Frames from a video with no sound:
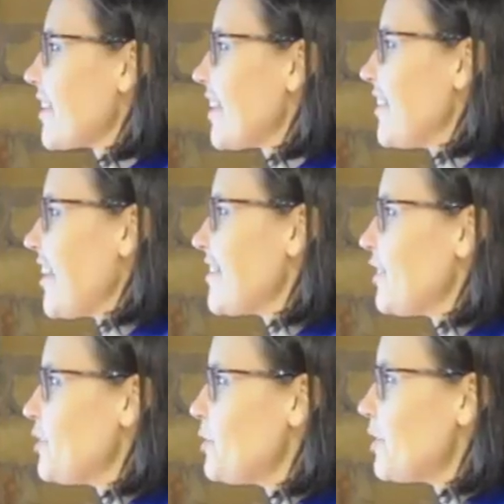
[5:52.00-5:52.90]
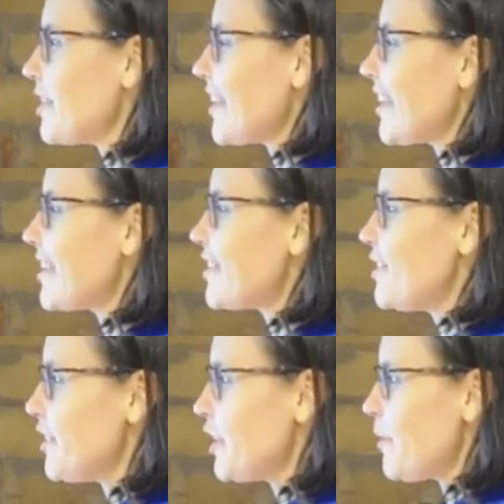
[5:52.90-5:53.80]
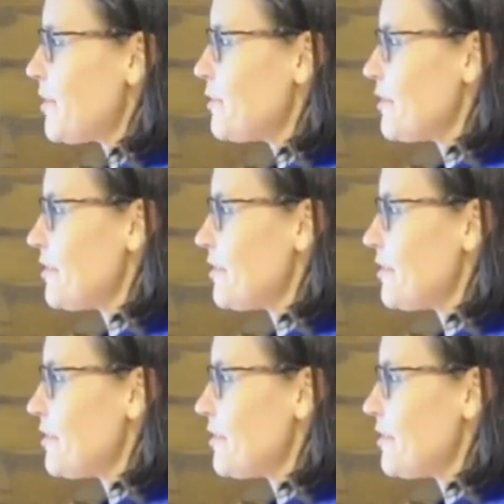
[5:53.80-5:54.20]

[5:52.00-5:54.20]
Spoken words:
Okay, so during a menstrual